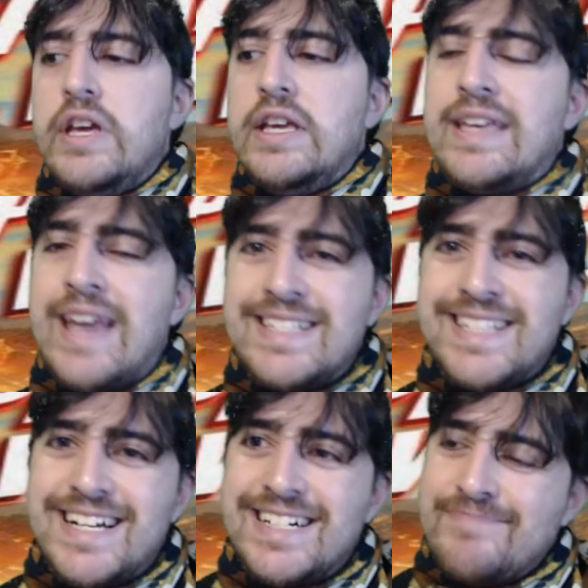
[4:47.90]
movie
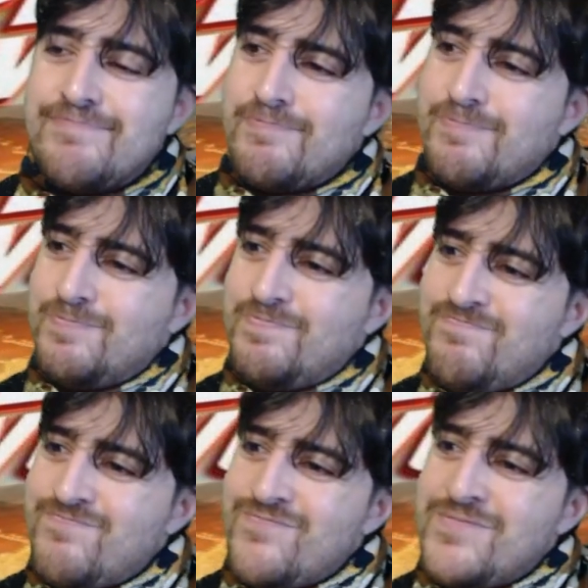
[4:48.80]
gets a
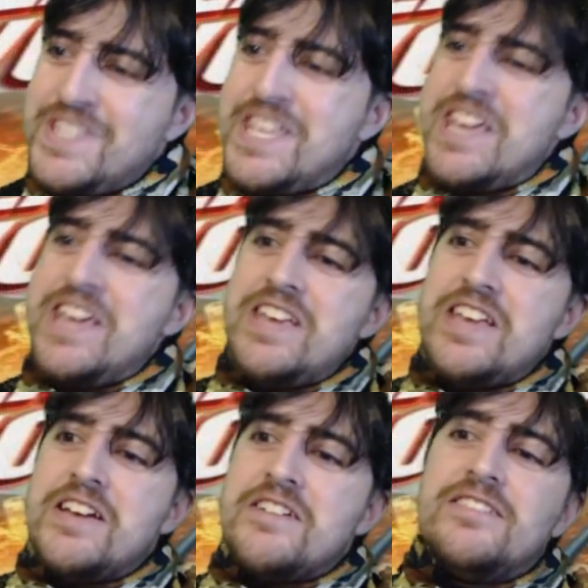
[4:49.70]

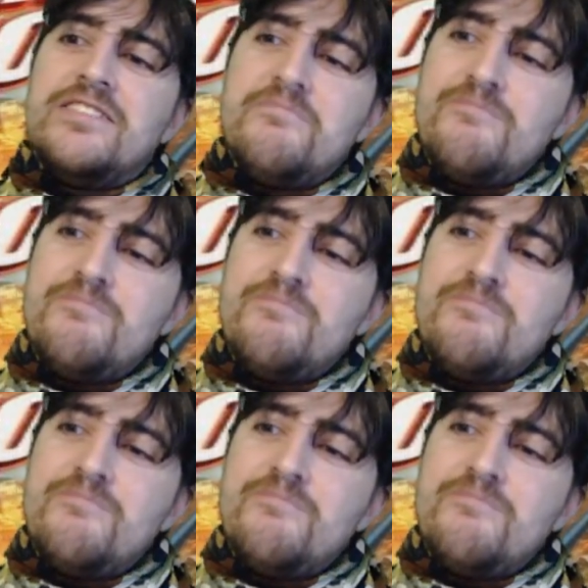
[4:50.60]
D.